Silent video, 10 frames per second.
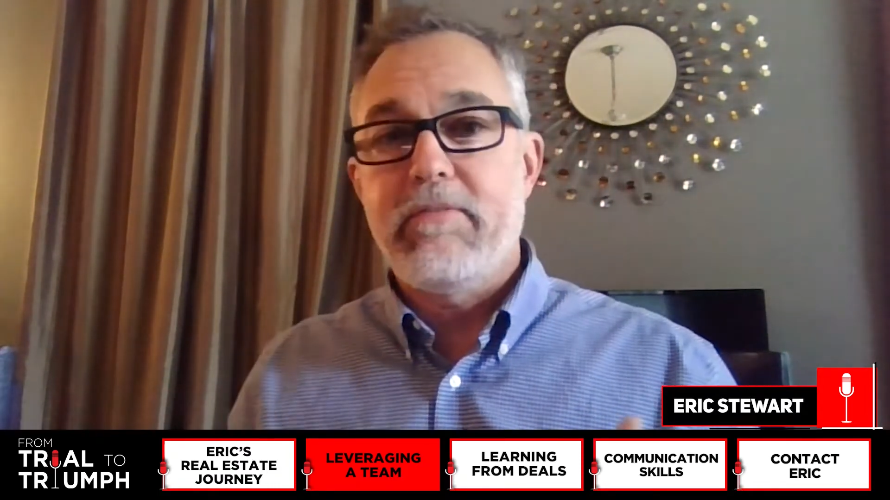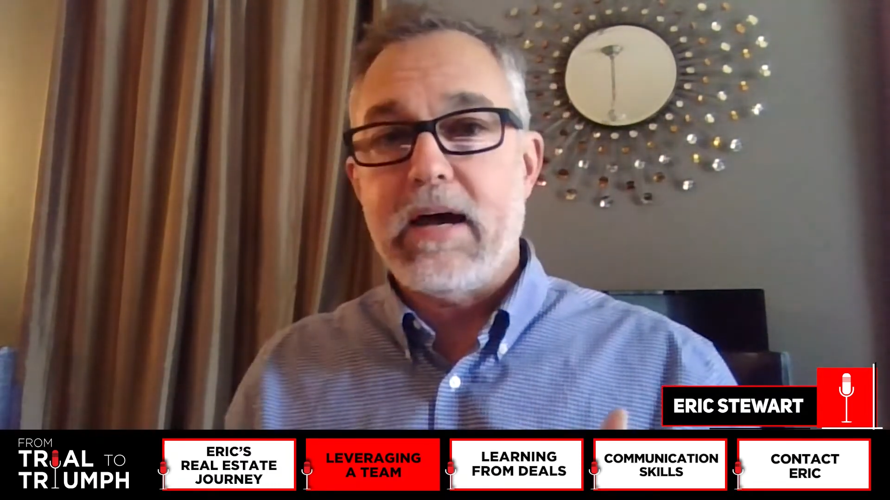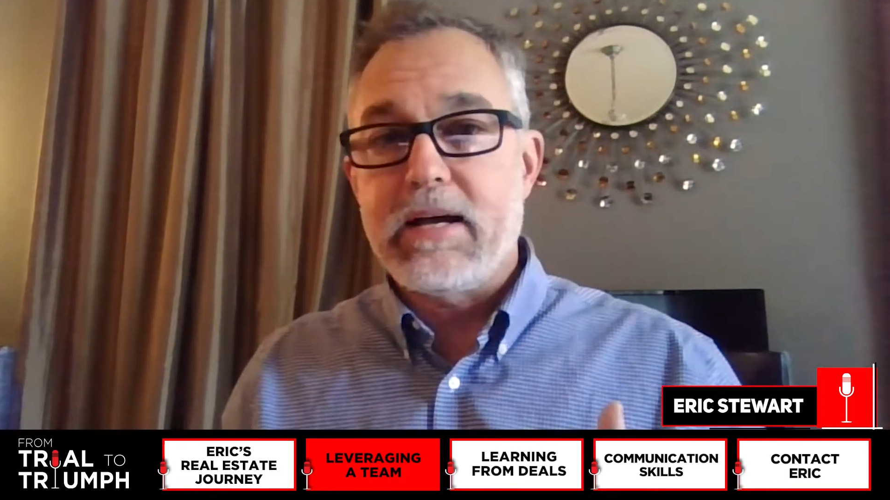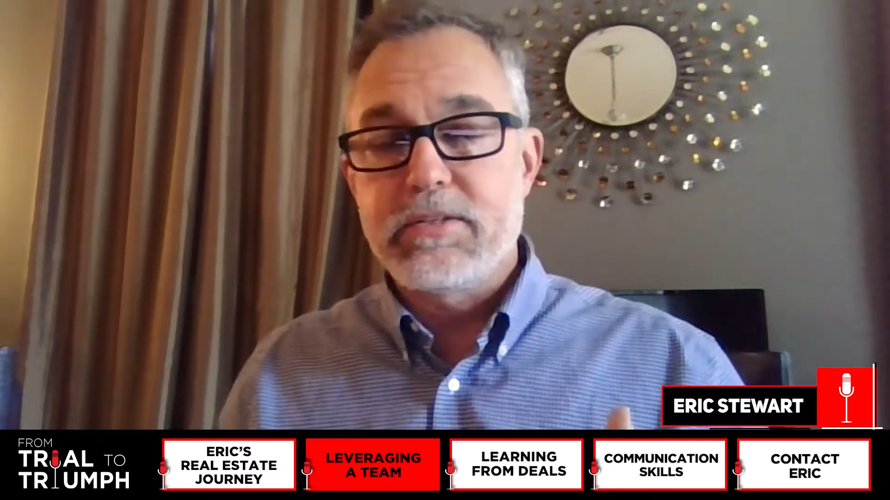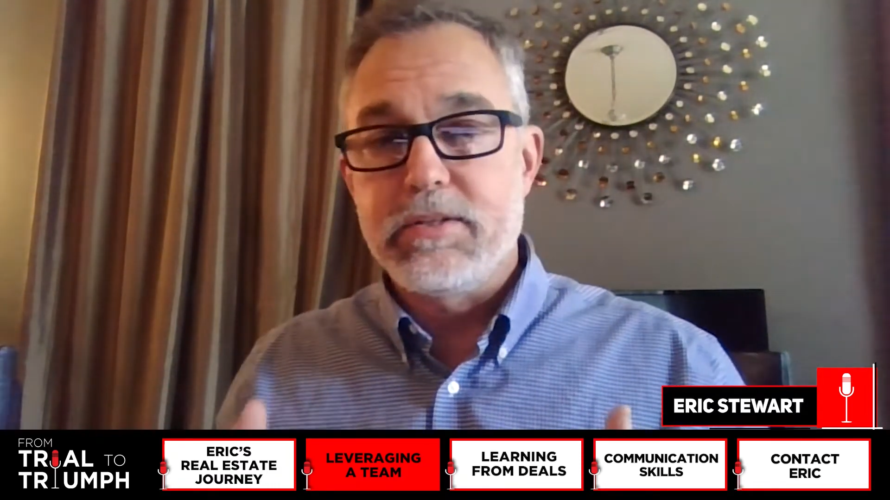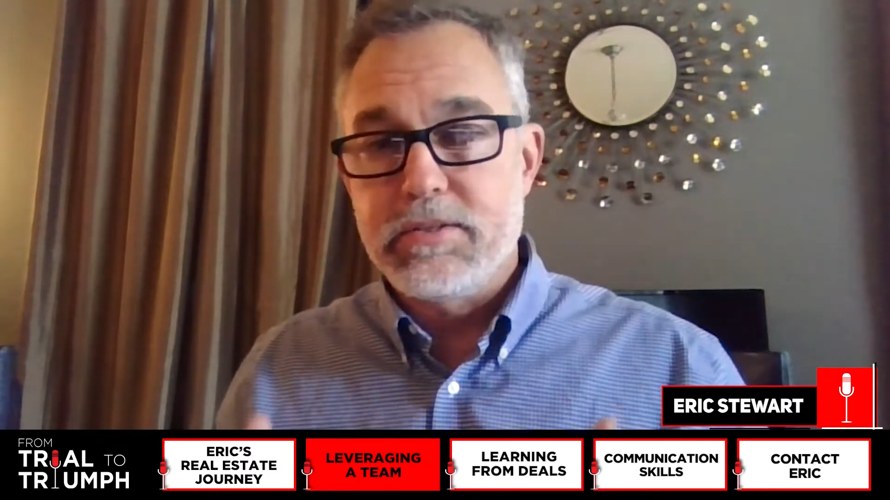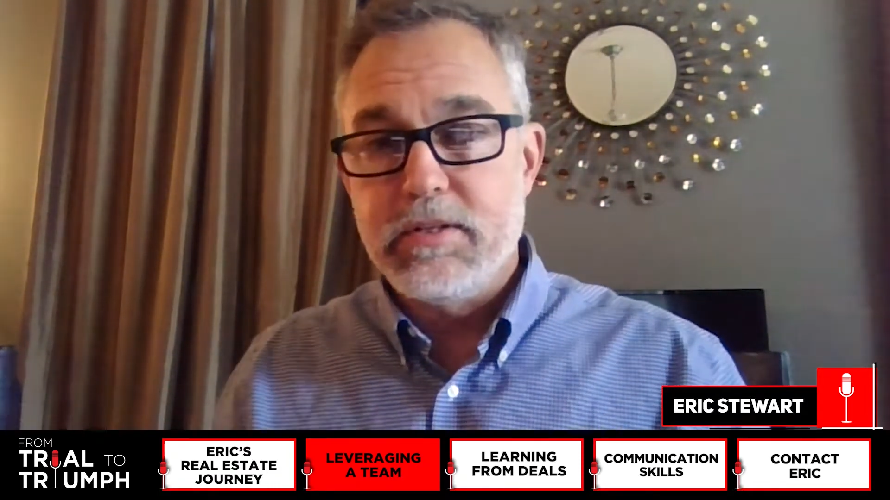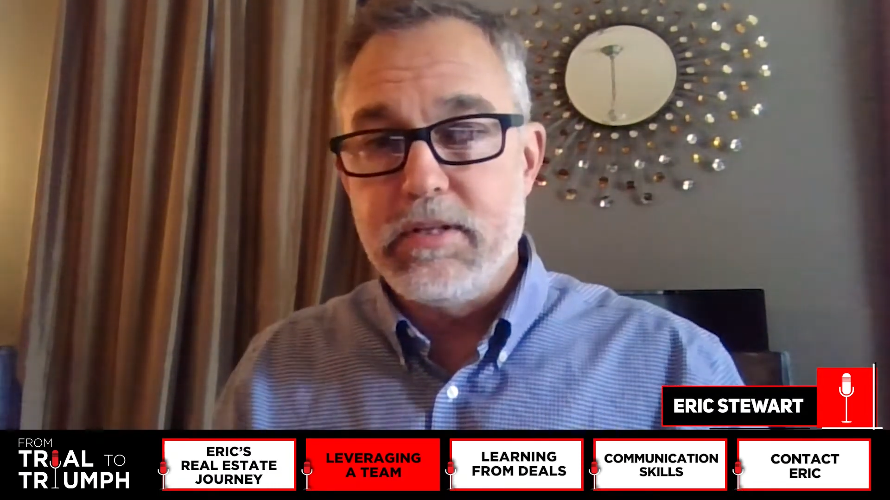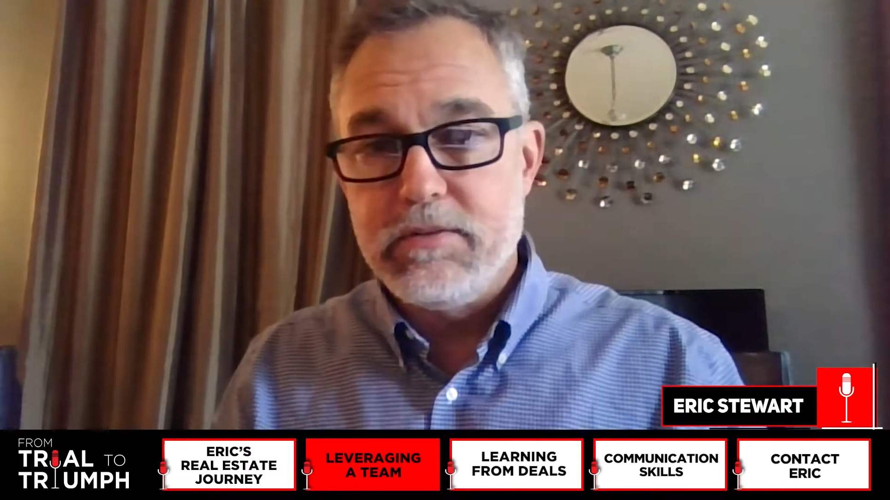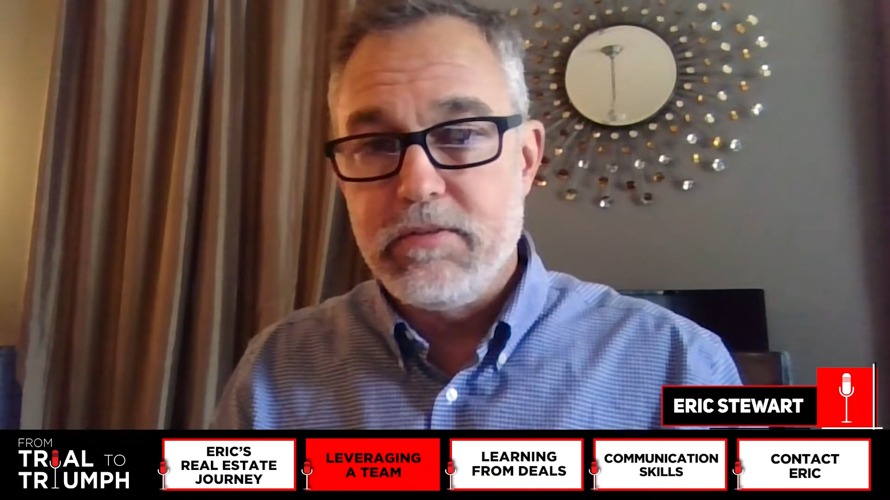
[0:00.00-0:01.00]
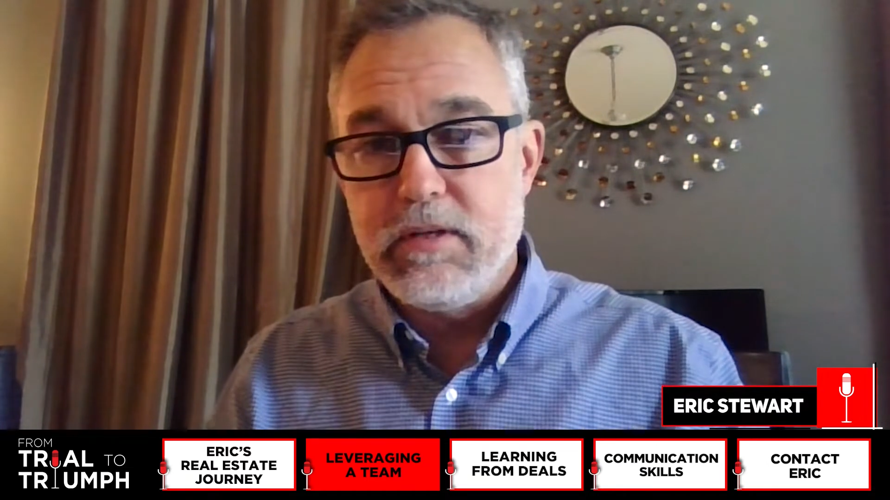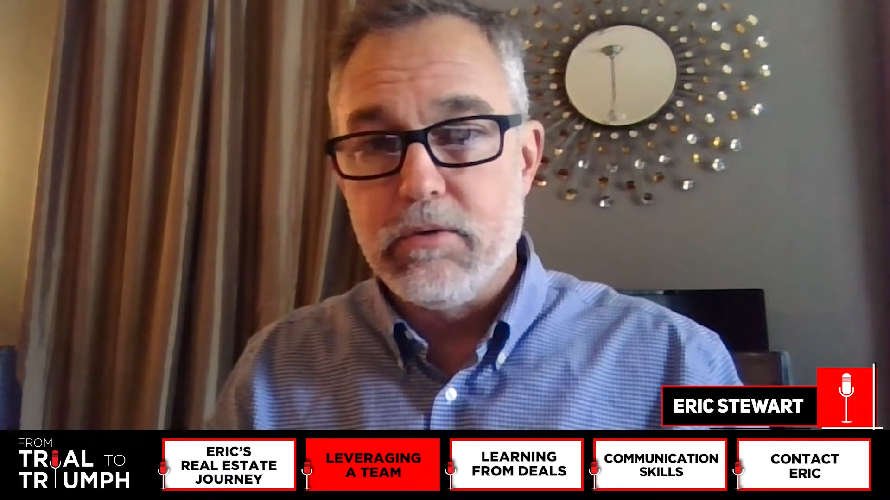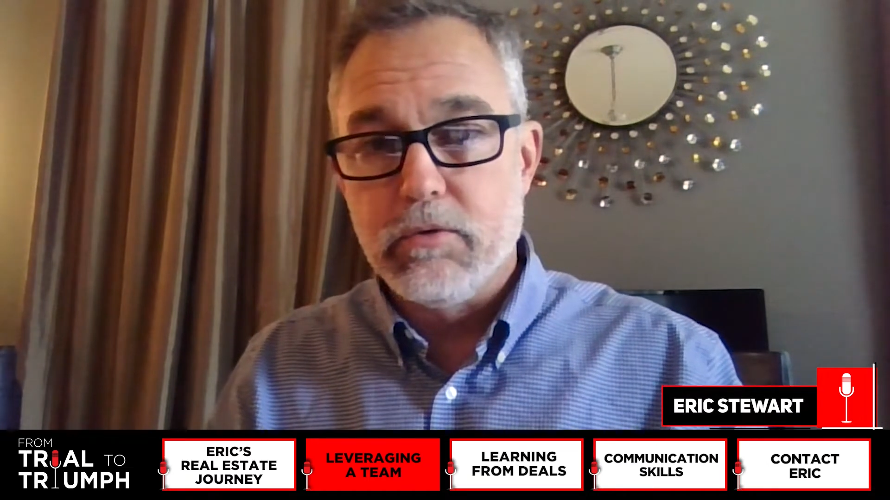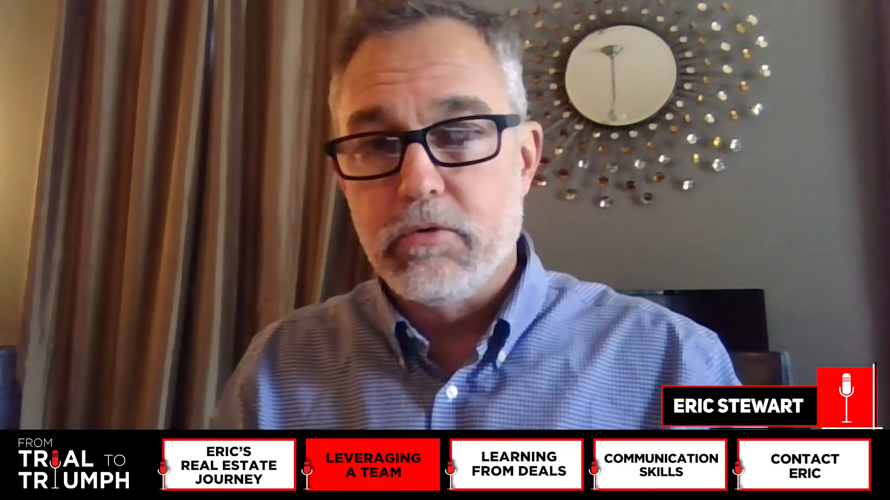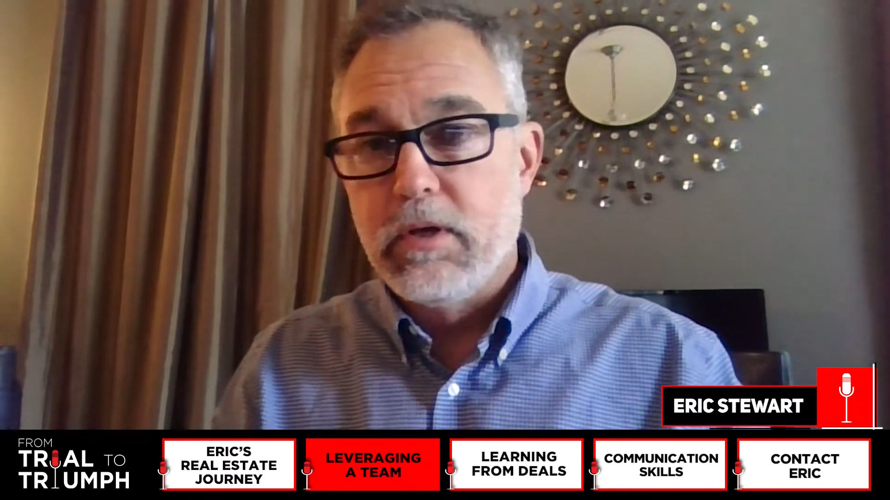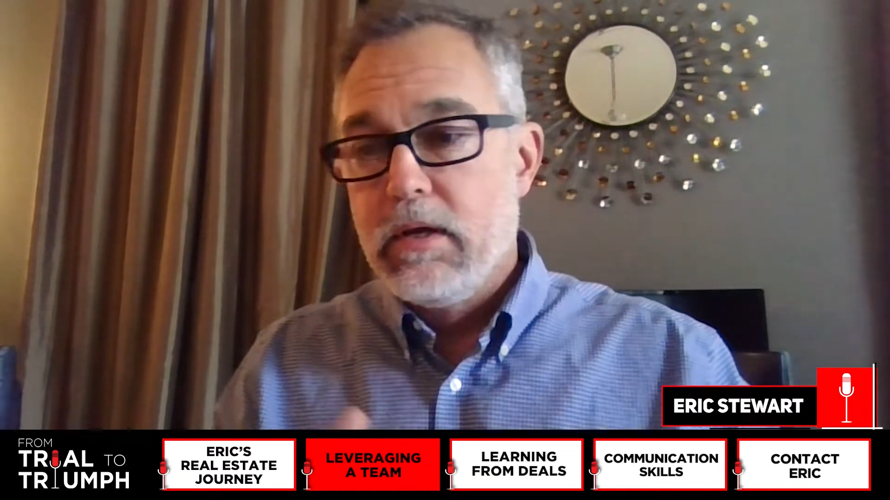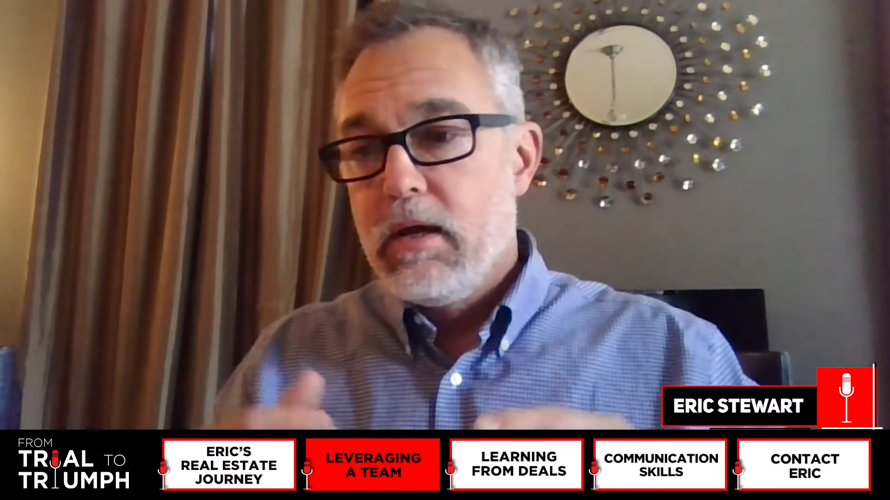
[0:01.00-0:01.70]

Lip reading: facets to these deals.